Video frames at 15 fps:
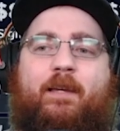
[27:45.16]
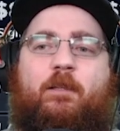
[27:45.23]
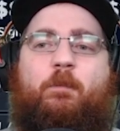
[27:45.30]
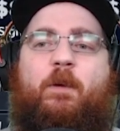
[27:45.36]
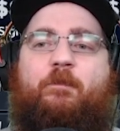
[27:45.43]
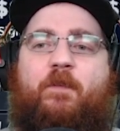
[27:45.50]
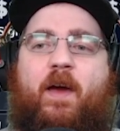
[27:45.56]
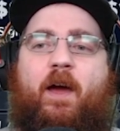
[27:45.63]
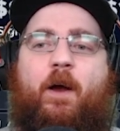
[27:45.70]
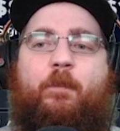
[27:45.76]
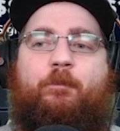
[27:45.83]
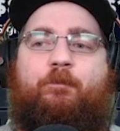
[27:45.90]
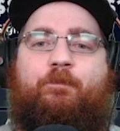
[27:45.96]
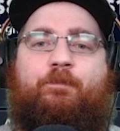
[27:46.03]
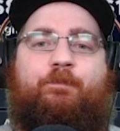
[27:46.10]
it, to be
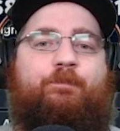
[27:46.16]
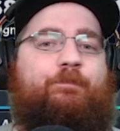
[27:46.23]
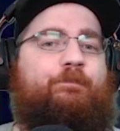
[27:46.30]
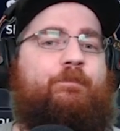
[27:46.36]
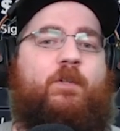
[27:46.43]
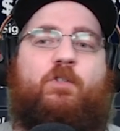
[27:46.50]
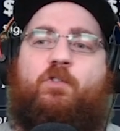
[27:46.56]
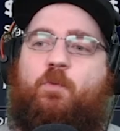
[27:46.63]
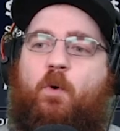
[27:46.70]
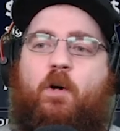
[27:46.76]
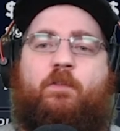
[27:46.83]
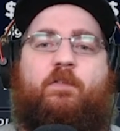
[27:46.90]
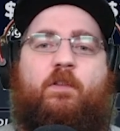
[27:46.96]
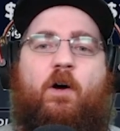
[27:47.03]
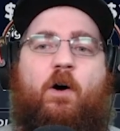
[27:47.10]
fair.
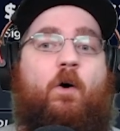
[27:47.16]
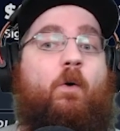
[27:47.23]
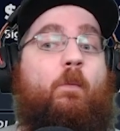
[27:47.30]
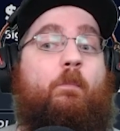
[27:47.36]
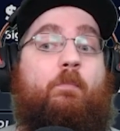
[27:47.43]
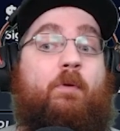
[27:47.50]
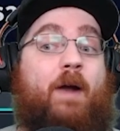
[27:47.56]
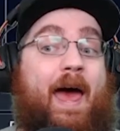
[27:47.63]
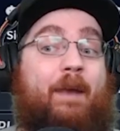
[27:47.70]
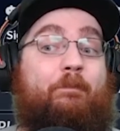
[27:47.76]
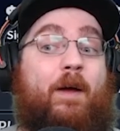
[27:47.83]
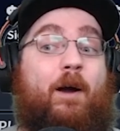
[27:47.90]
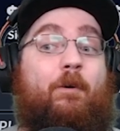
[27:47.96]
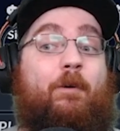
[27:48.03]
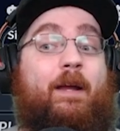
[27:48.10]
Schwartz, no.
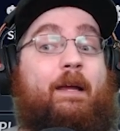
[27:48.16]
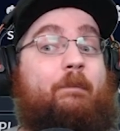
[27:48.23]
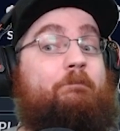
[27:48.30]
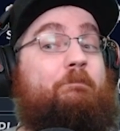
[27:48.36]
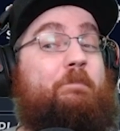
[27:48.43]
Bradbury,